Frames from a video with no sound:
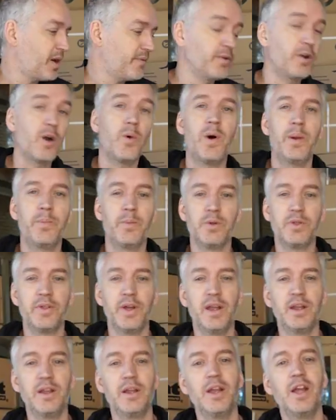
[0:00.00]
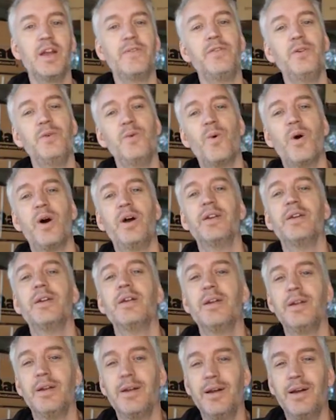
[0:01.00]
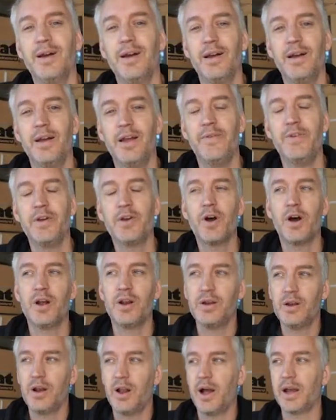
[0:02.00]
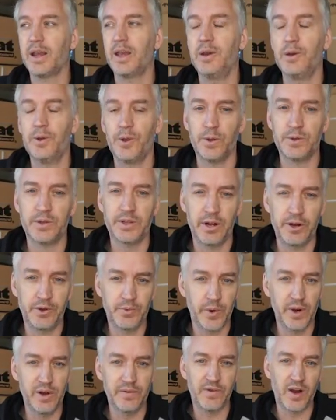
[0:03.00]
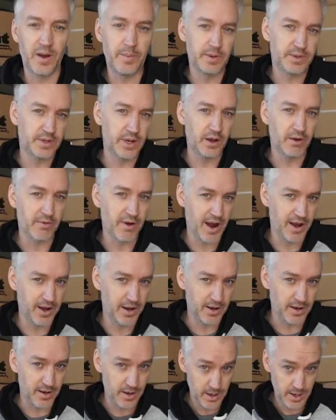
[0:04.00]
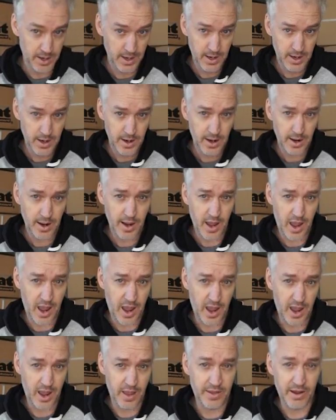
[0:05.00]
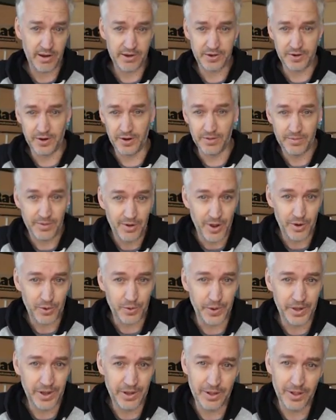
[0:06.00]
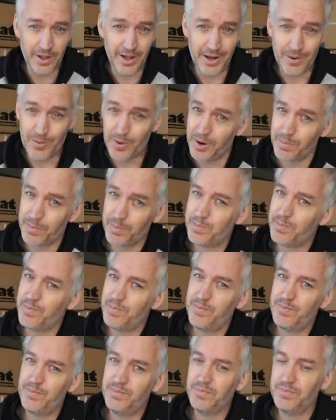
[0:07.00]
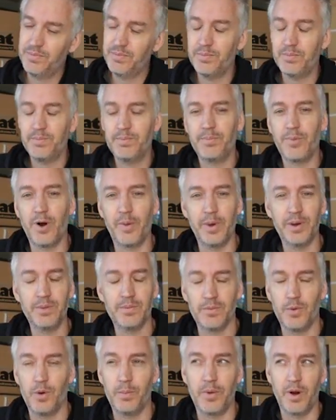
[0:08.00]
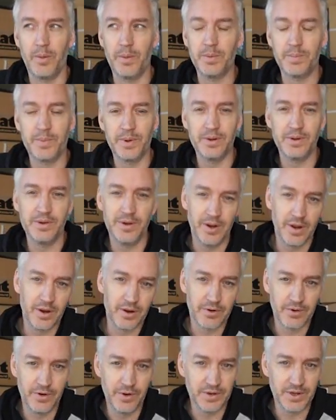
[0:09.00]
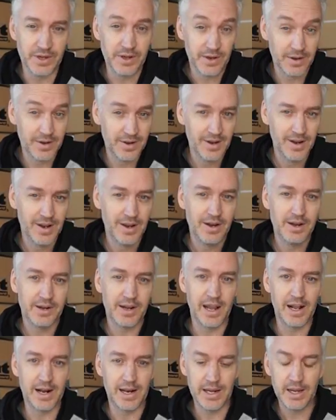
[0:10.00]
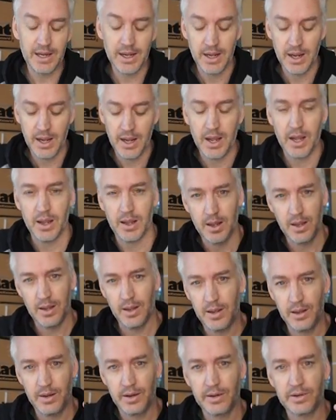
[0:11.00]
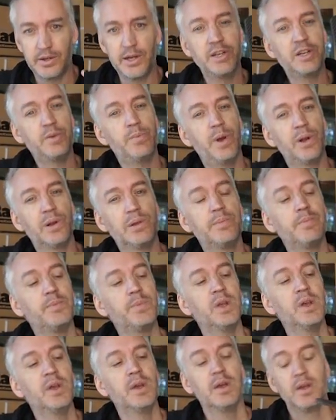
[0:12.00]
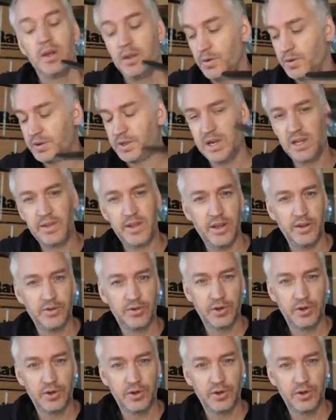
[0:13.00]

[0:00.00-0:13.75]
I forgot one more thing. If you got like hills that are 25% gradient, and that's your local hill, and you want to bomb it, but cruise it daily, extension pedal, you'll see there's